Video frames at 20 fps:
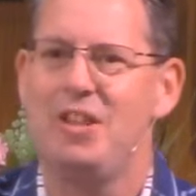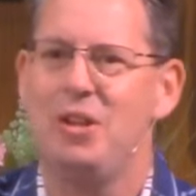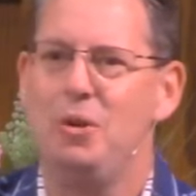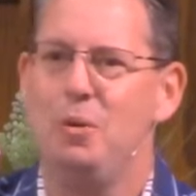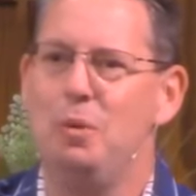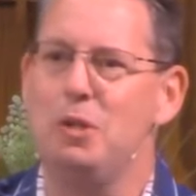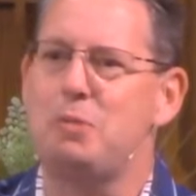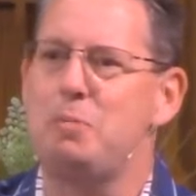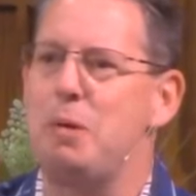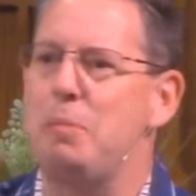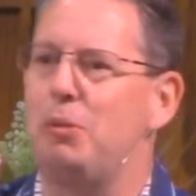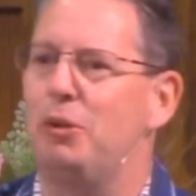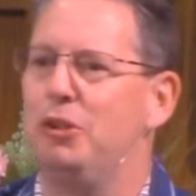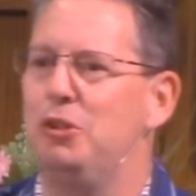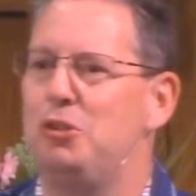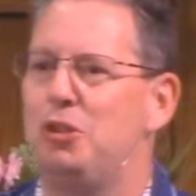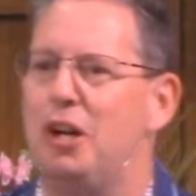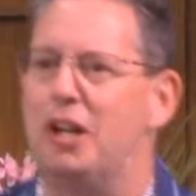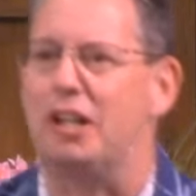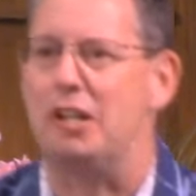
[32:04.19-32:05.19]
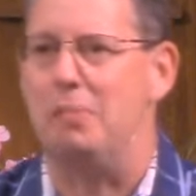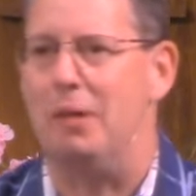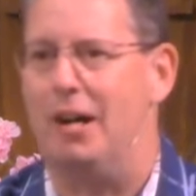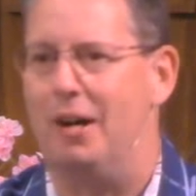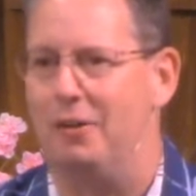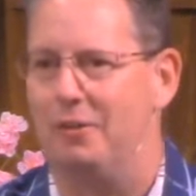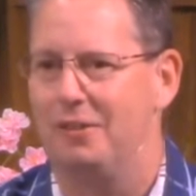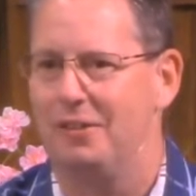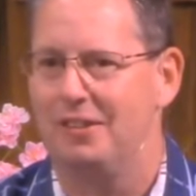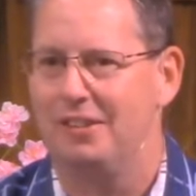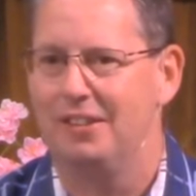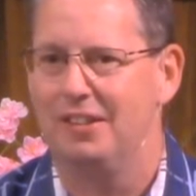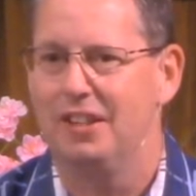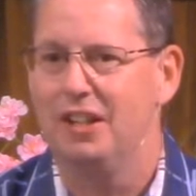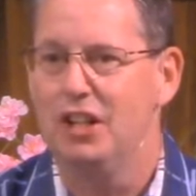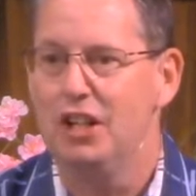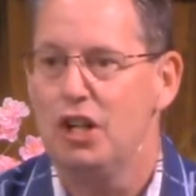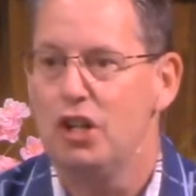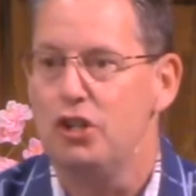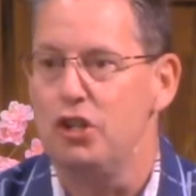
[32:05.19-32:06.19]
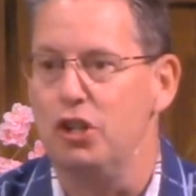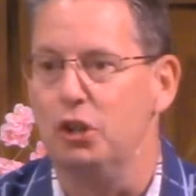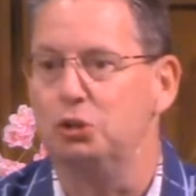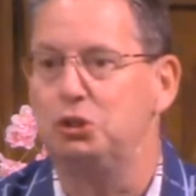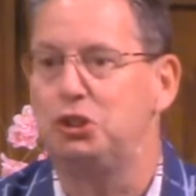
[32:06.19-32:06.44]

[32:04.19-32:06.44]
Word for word: Which people are you talking about? You know,